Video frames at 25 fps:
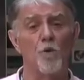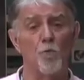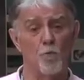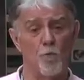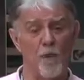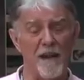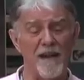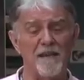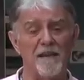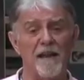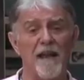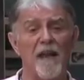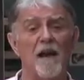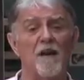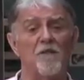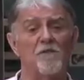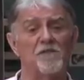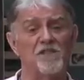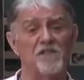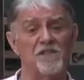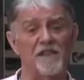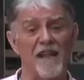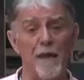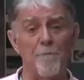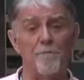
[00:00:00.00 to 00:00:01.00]
Right now,
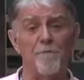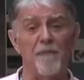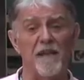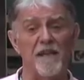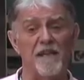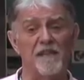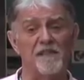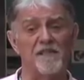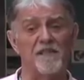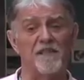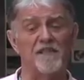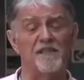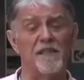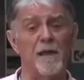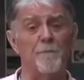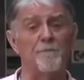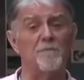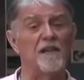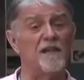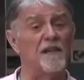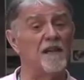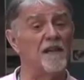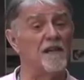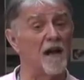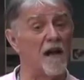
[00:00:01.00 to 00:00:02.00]
Snappay is
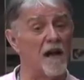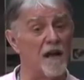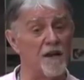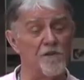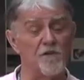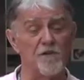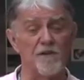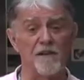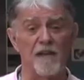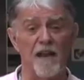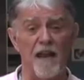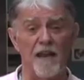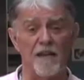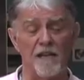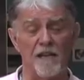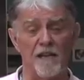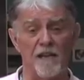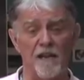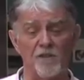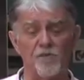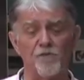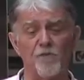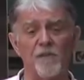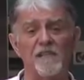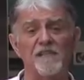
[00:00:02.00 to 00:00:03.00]
accepted in 190
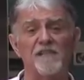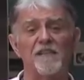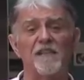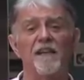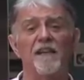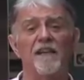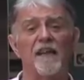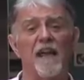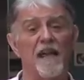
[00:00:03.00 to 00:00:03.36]
countries